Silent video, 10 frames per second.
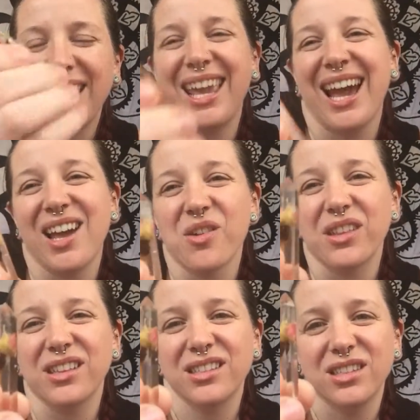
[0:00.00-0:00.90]
Yeah, I
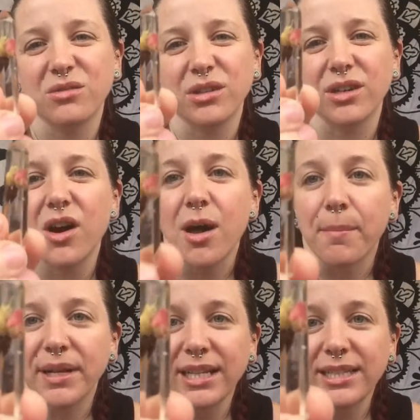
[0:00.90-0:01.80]
don't think this is real,
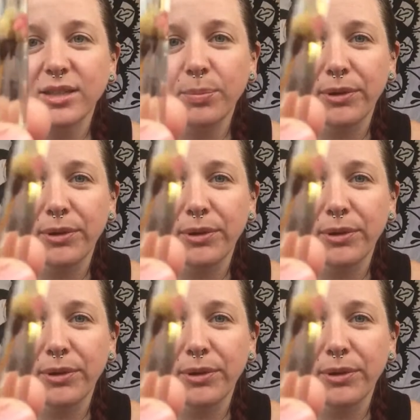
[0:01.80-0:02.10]
but it's still